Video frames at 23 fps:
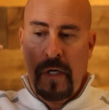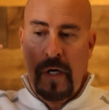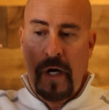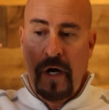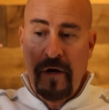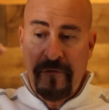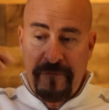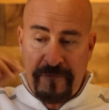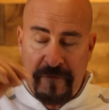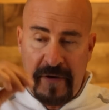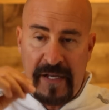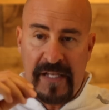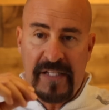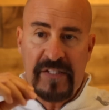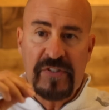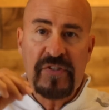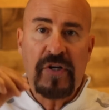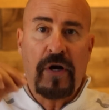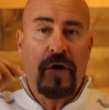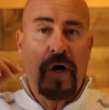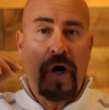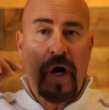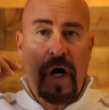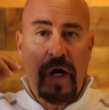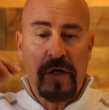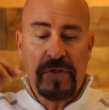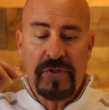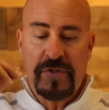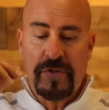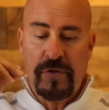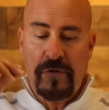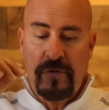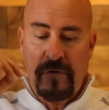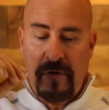Our friends are
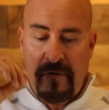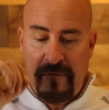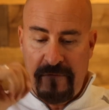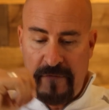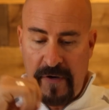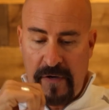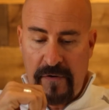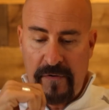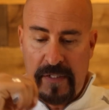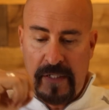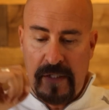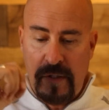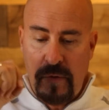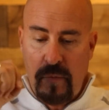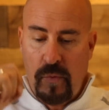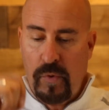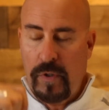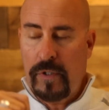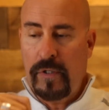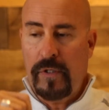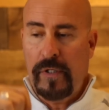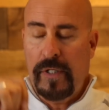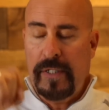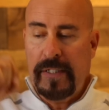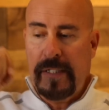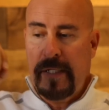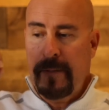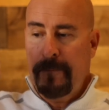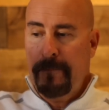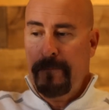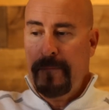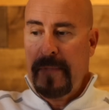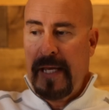also very worried.